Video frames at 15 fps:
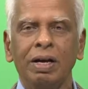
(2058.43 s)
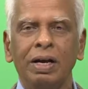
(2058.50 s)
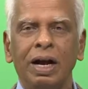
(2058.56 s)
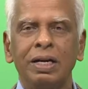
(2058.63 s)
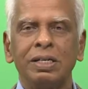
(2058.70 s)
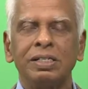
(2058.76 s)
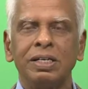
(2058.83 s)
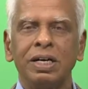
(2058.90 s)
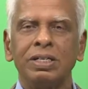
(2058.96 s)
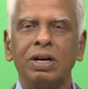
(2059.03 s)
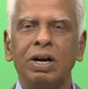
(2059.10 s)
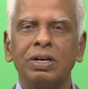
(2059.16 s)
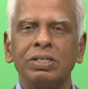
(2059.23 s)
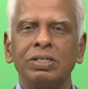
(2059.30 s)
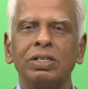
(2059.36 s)
And sage
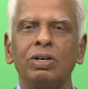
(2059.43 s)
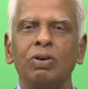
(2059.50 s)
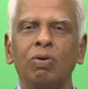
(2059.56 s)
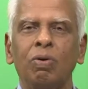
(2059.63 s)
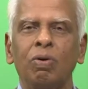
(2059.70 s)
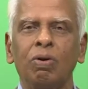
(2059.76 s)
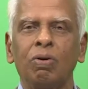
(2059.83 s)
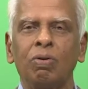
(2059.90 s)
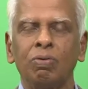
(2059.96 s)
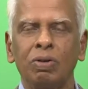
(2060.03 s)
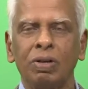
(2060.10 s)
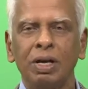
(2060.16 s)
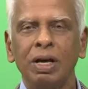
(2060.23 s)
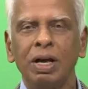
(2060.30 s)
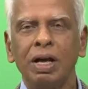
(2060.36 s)
Agastya told
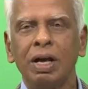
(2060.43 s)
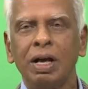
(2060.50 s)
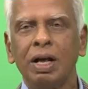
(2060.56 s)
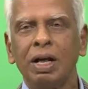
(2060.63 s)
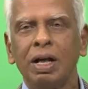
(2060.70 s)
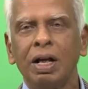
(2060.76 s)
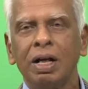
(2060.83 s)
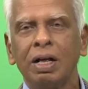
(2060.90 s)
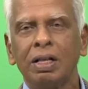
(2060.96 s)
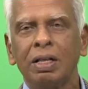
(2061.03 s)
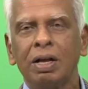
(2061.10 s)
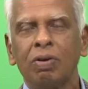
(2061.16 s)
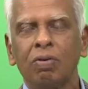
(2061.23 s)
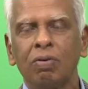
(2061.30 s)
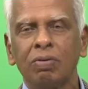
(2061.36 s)
Kunti
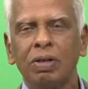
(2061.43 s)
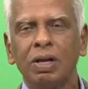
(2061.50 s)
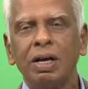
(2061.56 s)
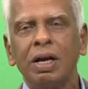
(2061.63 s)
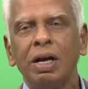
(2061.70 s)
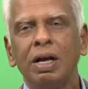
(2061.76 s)
that, Kunti,